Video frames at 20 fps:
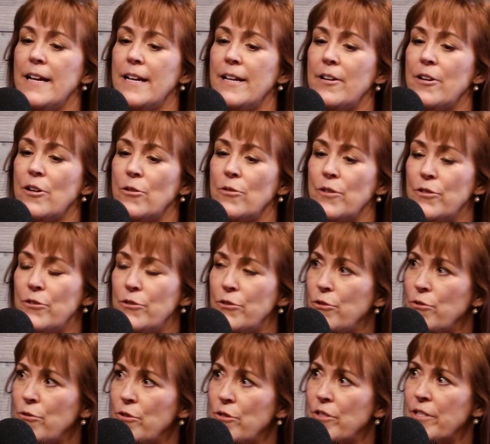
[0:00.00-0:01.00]
the
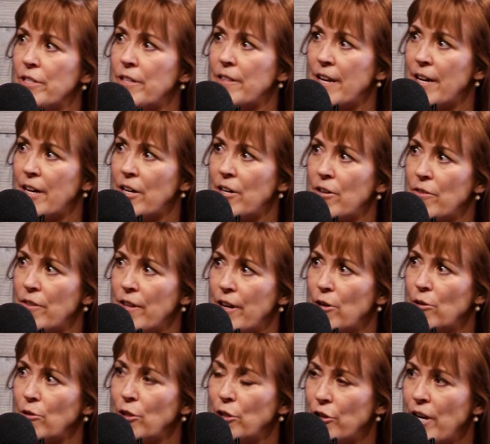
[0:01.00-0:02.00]
students and
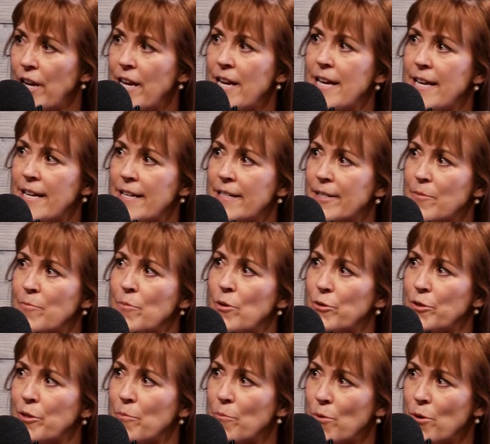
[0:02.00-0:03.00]
their learning is the
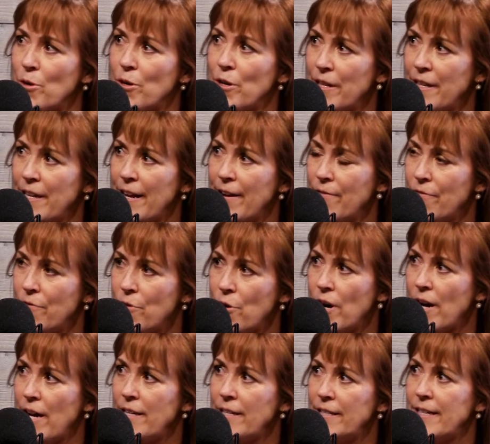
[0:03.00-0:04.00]
most important thing for
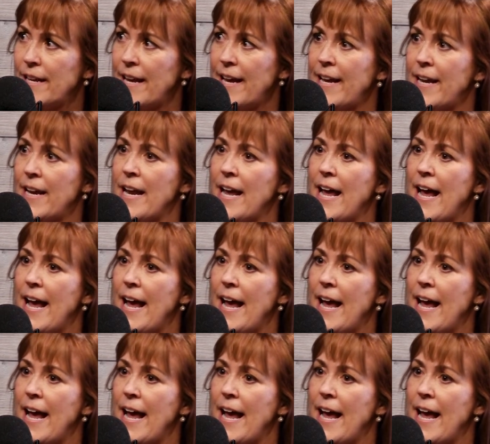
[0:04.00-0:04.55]
us. Okay.